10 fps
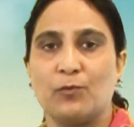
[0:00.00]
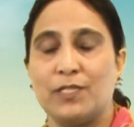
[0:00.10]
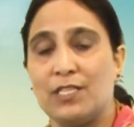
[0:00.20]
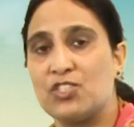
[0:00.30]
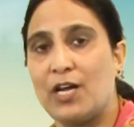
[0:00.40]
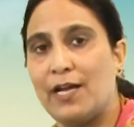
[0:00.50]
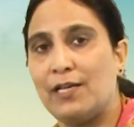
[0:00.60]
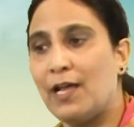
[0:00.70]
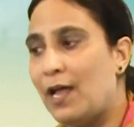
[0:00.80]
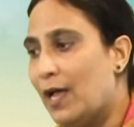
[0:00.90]
with the
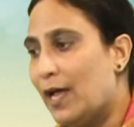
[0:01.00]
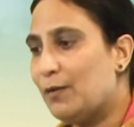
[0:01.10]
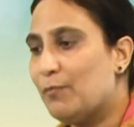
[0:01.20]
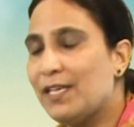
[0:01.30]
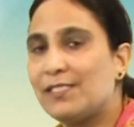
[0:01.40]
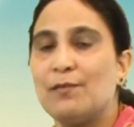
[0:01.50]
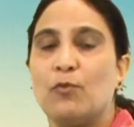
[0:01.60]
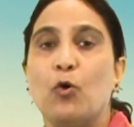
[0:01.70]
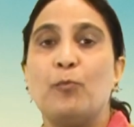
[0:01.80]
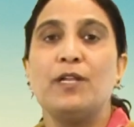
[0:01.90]
child, and makes him
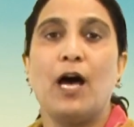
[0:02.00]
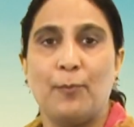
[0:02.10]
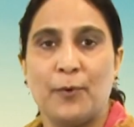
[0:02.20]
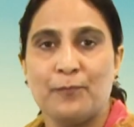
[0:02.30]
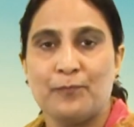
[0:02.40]
open up.